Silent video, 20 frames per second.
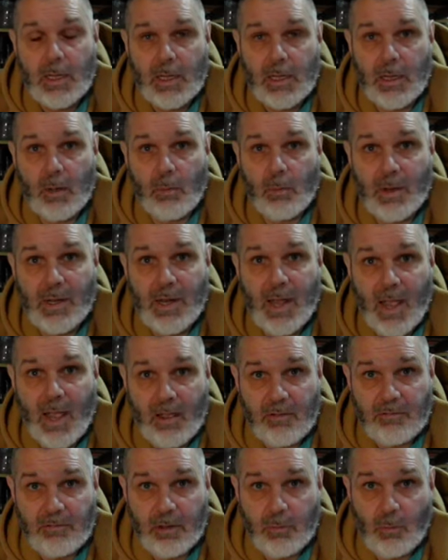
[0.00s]
Now, when I
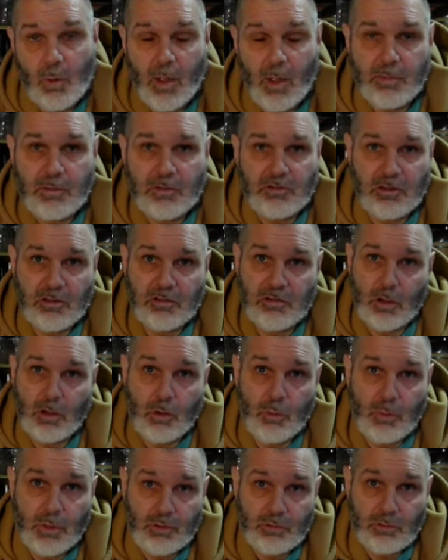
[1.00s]
have it, what happens is I'll
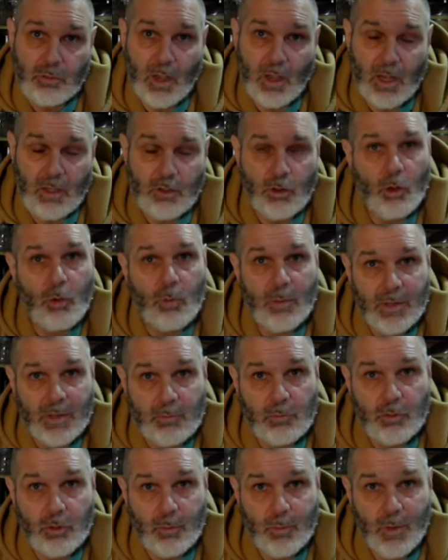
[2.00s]
go into it, I know when
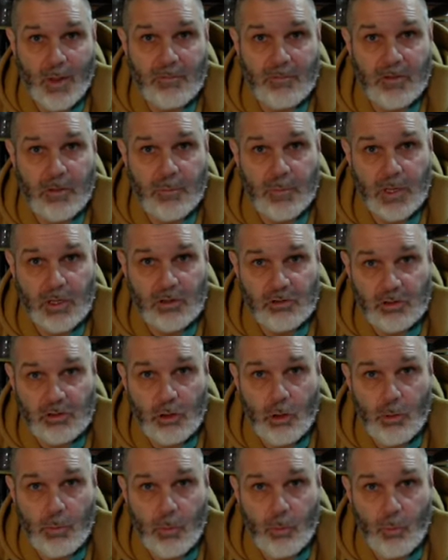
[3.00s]
I'm going to have it because I
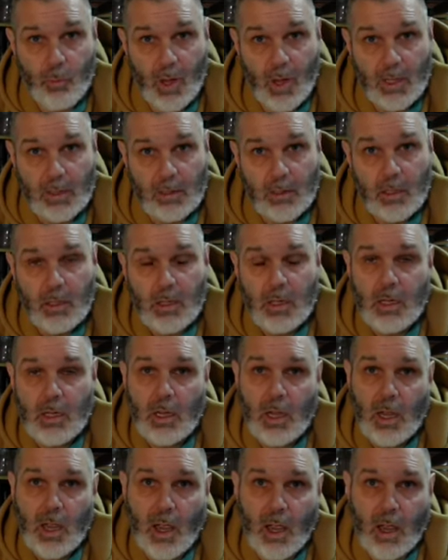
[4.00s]
come unwell,
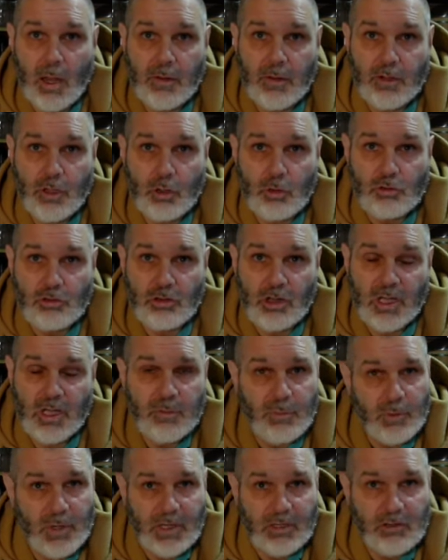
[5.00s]
and usually
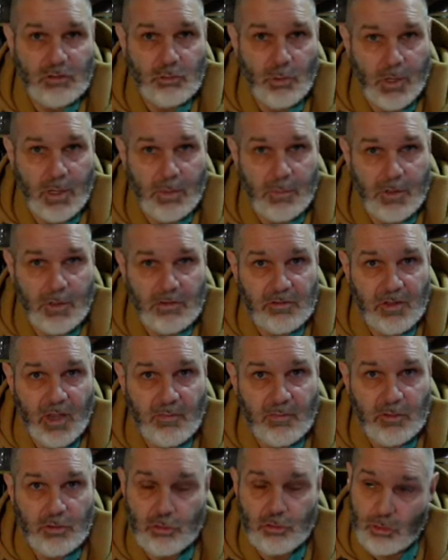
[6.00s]
within 20 minutes I
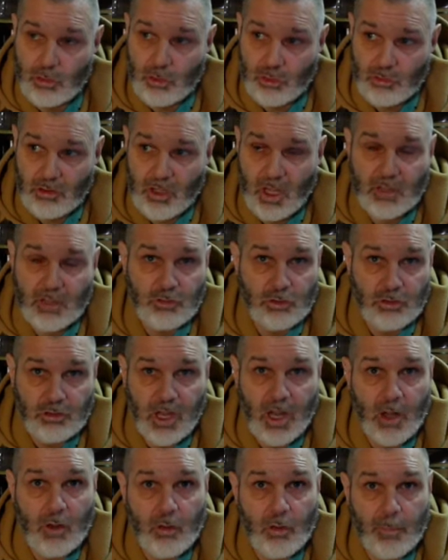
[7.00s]
have it, so usually I just
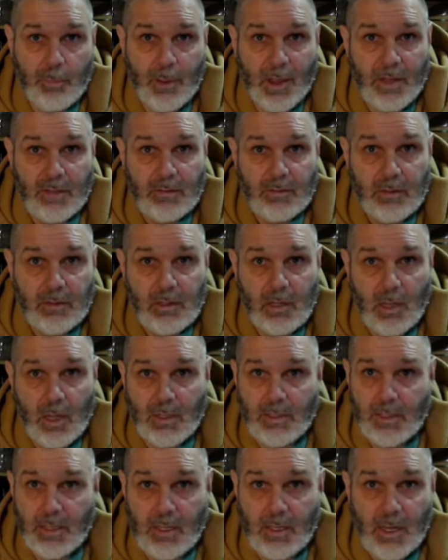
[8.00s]
get on the bed,
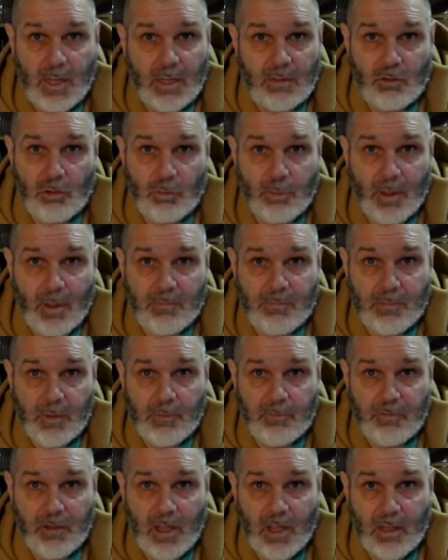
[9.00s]
and then I end up having
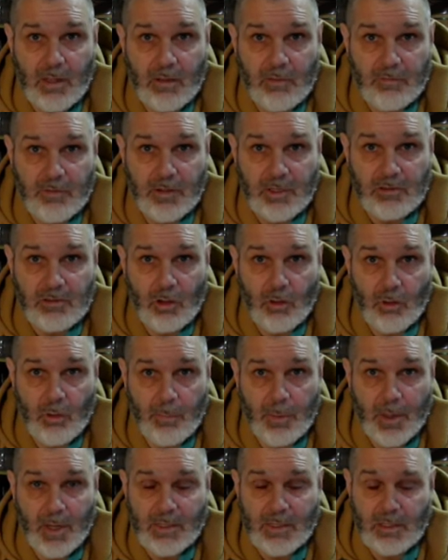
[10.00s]
a fit on
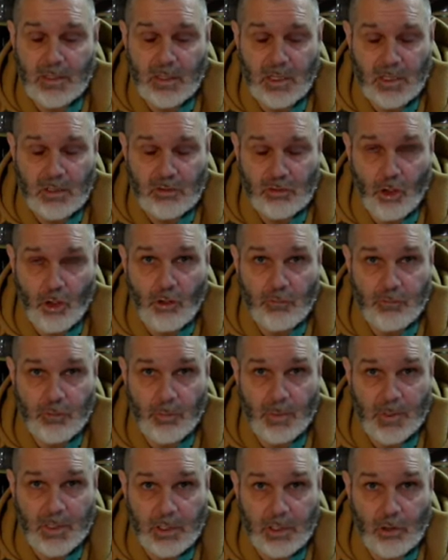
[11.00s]
the bed. it's awful
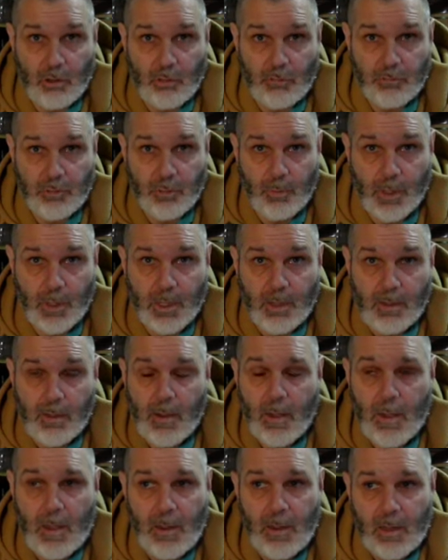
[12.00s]
when you go through it.
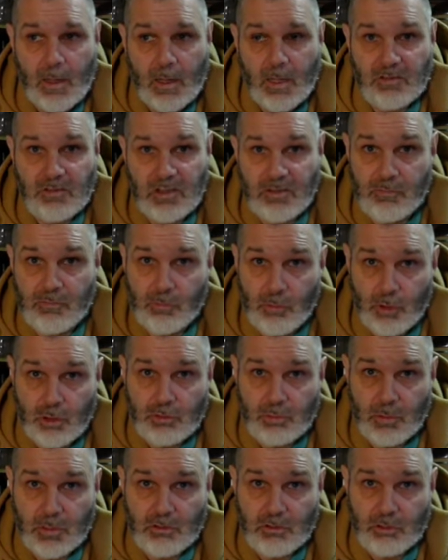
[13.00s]
It's even
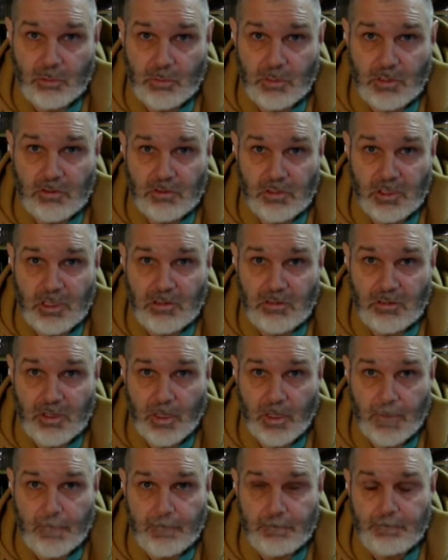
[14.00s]
worse when somebody sees
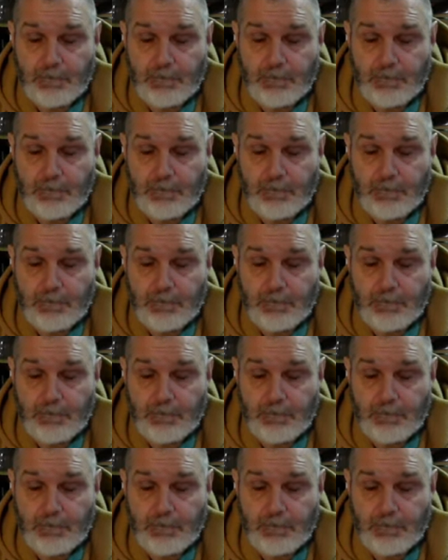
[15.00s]
it.